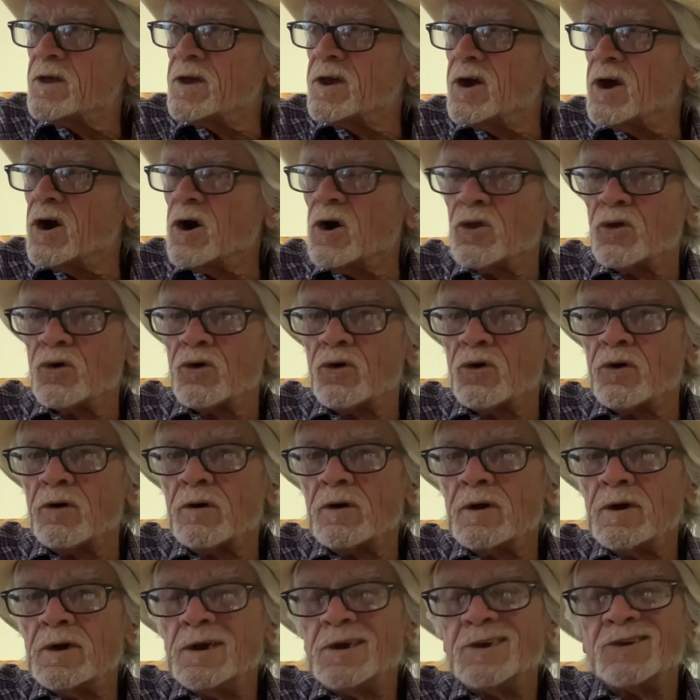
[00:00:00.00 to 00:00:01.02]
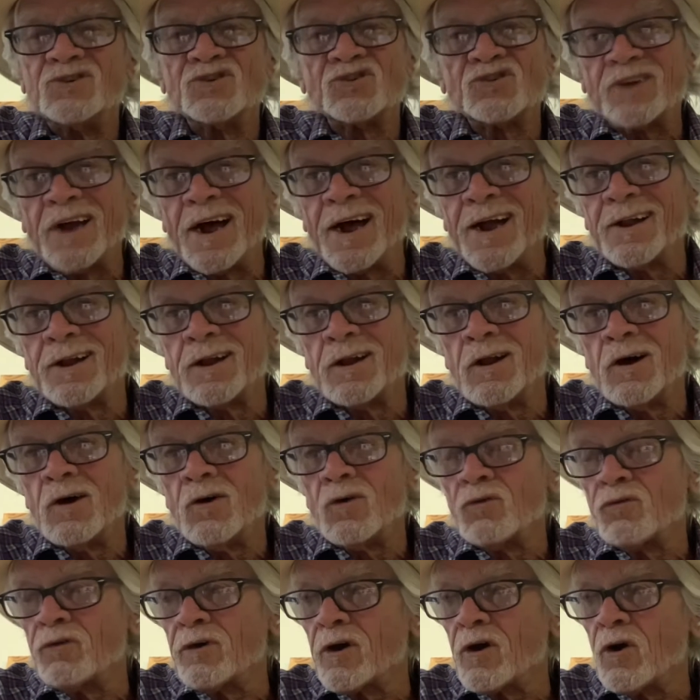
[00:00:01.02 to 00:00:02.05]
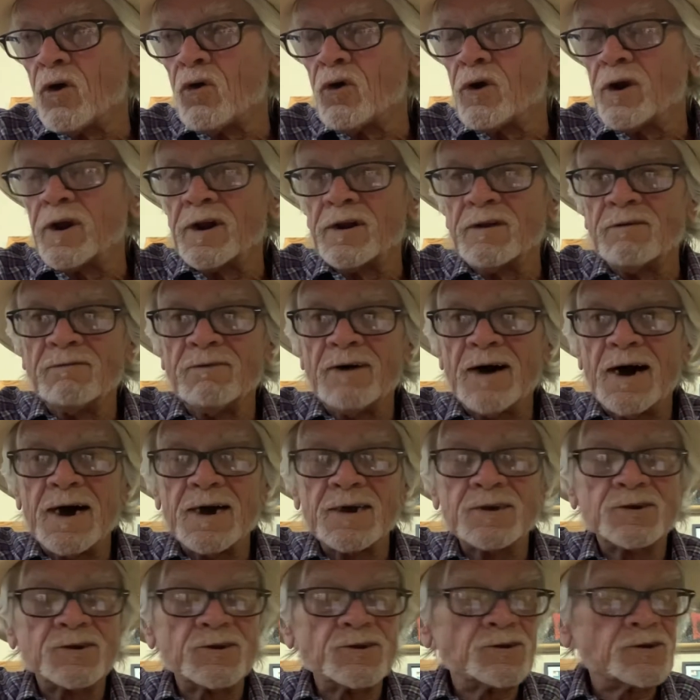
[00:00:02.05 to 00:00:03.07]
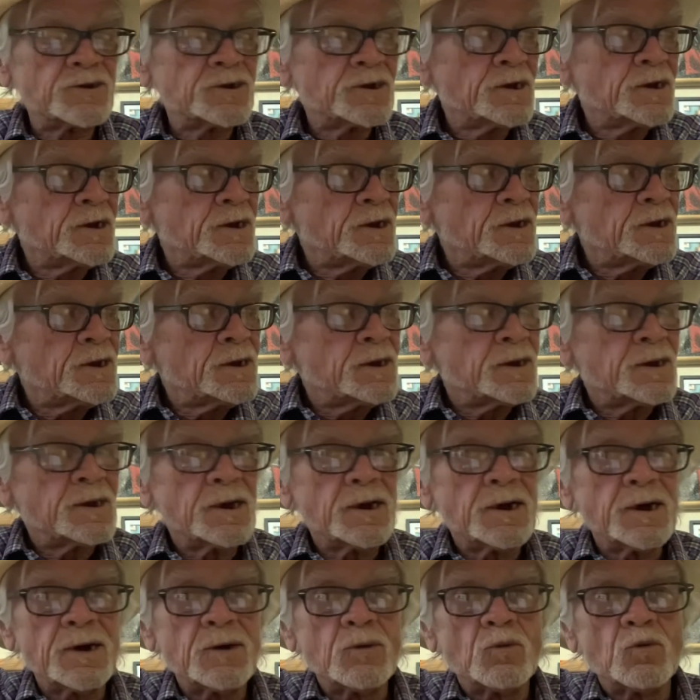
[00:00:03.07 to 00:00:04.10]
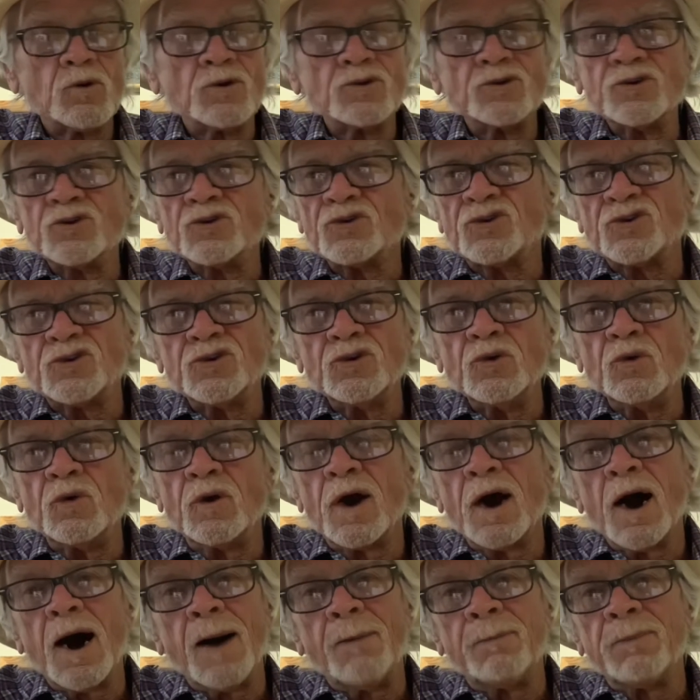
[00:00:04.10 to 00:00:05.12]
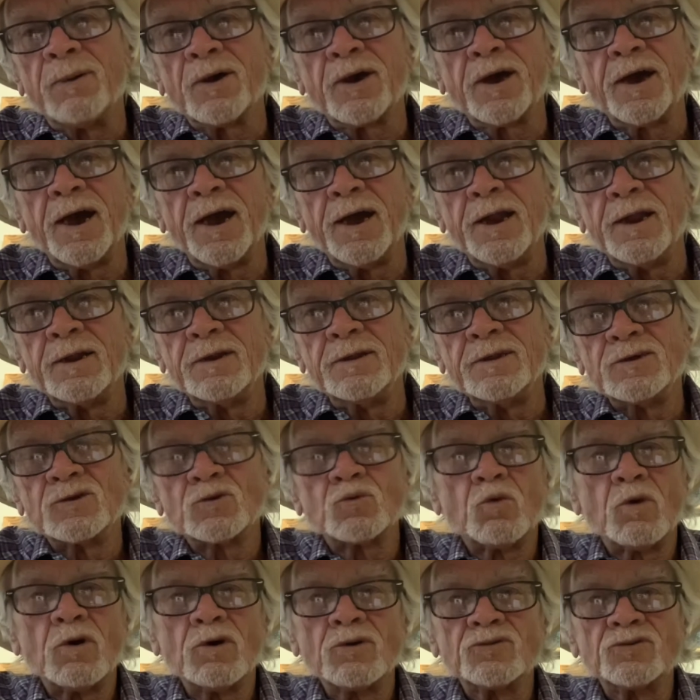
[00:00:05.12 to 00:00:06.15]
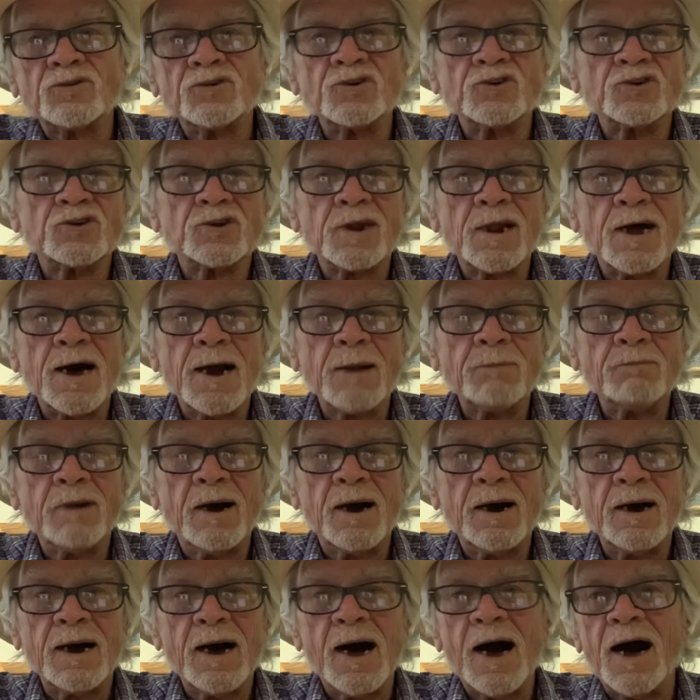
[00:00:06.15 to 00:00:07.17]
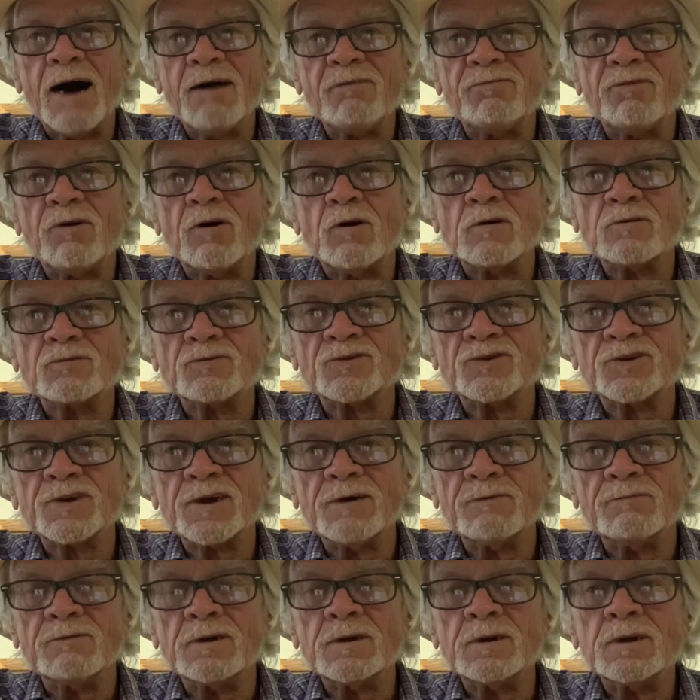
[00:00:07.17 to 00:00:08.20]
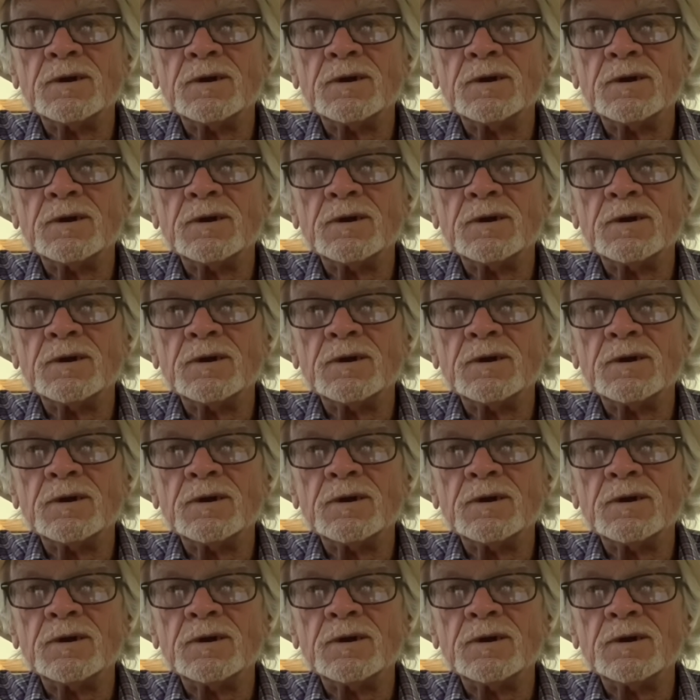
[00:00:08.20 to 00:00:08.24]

other standalone recording devices were just too complicated. This works just like my iPhone 7.